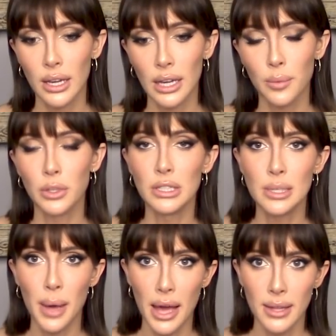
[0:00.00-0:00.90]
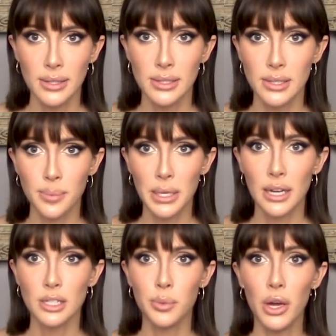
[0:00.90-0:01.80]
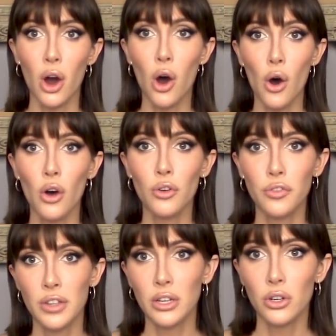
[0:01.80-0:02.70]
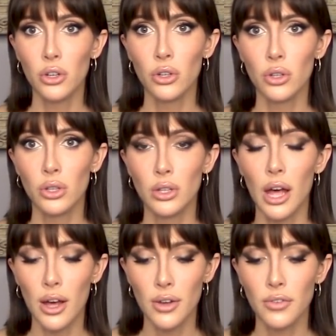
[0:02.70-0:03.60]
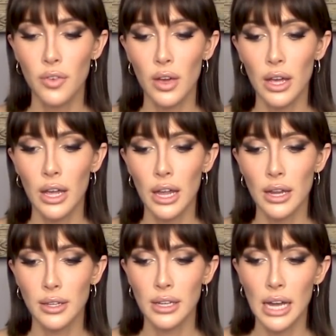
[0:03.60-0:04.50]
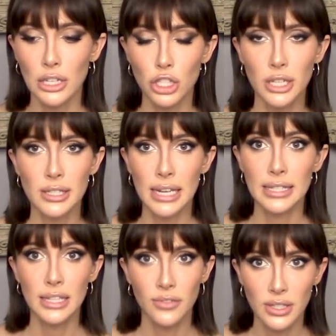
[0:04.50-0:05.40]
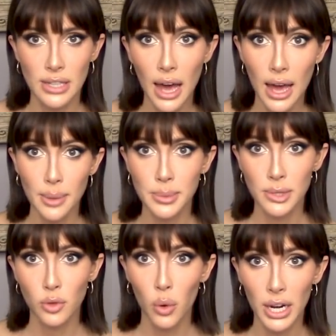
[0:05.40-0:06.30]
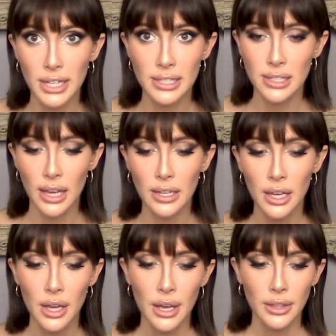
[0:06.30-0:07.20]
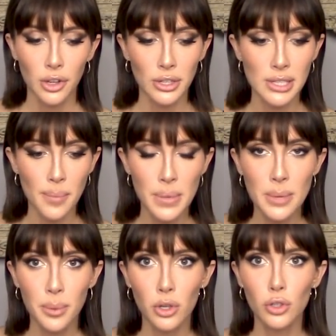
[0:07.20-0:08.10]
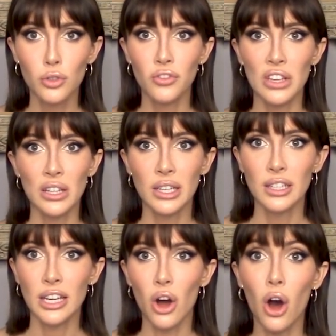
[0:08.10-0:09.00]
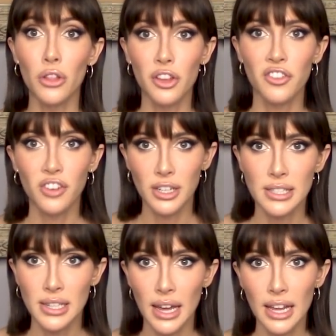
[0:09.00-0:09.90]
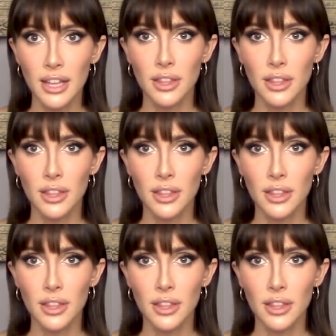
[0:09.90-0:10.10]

it really depends because we all feel love and connections at different times, of course. Like there are some people who feel it like on the first night.